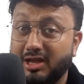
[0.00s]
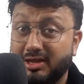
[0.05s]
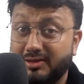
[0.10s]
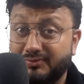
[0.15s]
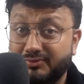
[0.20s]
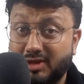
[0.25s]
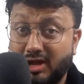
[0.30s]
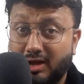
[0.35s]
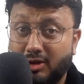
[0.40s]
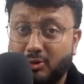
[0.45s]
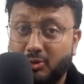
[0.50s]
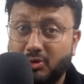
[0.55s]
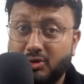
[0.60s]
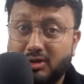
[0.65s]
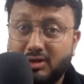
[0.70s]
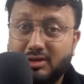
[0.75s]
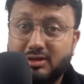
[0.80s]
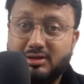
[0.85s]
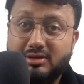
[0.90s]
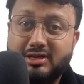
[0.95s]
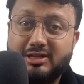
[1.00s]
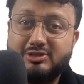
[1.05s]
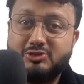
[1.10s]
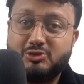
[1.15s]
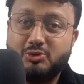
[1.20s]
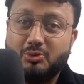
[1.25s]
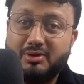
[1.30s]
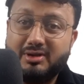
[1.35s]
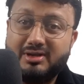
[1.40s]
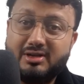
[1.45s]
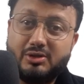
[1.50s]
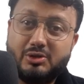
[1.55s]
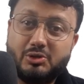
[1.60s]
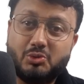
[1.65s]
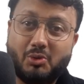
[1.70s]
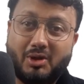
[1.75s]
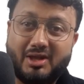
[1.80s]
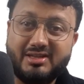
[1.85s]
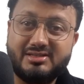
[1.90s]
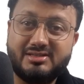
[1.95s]
Now let's do it
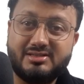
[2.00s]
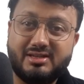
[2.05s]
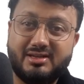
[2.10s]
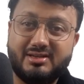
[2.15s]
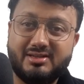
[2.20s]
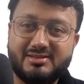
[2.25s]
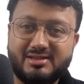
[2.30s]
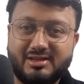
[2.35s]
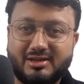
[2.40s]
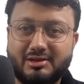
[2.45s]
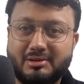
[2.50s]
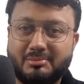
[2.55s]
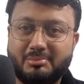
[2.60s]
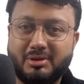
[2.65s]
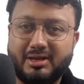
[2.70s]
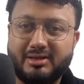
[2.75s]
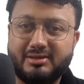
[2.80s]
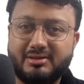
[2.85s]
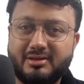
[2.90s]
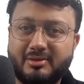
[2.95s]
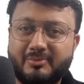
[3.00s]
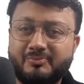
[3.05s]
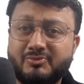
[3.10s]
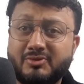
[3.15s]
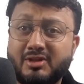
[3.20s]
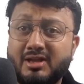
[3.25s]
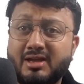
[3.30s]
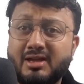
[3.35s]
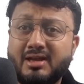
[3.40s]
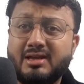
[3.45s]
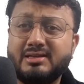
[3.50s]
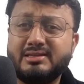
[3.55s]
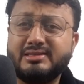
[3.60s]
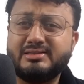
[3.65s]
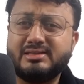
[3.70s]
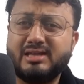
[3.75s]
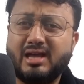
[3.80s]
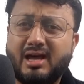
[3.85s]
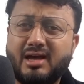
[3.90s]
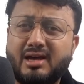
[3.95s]
twice in a single breath.
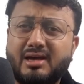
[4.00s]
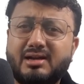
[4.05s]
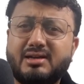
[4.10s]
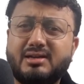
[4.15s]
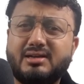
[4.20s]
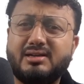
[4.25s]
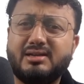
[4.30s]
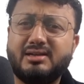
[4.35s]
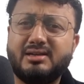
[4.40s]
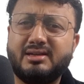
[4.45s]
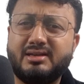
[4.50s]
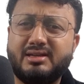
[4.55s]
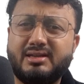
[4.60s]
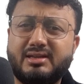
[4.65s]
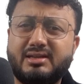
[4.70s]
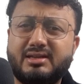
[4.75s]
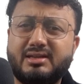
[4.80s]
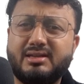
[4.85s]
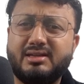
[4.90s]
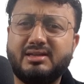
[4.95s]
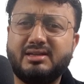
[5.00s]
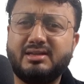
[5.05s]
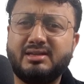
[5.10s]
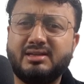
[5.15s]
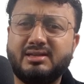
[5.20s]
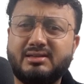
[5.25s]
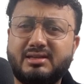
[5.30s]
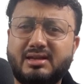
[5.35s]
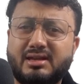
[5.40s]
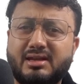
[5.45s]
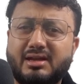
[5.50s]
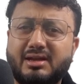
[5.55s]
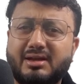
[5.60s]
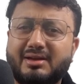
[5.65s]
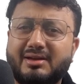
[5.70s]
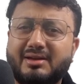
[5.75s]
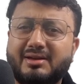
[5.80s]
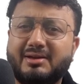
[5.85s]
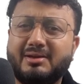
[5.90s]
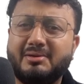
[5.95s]
Sa Ni
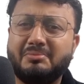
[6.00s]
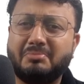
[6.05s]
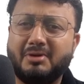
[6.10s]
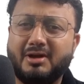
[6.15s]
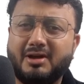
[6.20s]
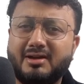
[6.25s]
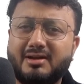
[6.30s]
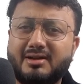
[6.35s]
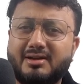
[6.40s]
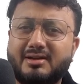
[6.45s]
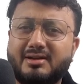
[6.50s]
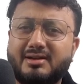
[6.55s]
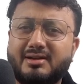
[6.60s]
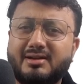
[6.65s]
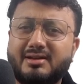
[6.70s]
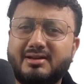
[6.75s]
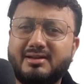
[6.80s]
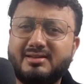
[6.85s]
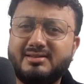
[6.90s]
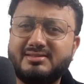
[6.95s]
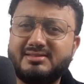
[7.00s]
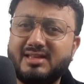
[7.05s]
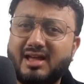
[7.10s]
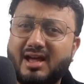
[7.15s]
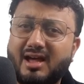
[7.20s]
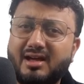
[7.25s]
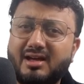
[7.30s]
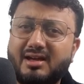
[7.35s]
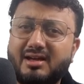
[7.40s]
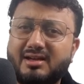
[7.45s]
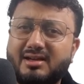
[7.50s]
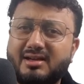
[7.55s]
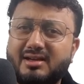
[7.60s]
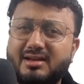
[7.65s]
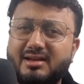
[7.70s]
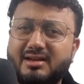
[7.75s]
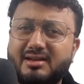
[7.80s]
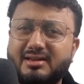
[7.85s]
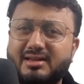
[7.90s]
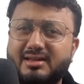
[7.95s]
Dha Pa,
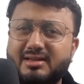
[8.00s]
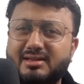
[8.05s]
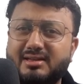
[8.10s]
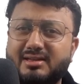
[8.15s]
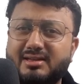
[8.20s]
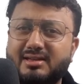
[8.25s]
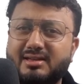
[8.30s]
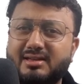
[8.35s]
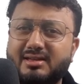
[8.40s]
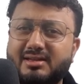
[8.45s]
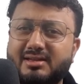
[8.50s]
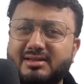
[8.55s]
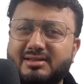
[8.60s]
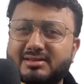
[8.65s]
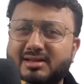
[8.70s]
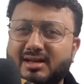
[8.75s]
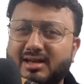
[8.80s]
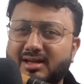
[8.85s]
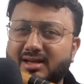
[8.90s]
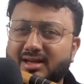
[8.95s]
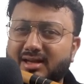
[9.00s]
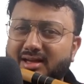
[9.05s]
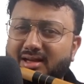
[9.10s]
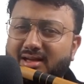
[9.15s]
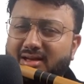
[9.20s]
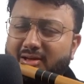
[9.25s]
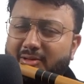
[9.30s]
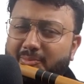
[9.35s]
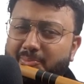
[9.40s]
Sa Ni Dha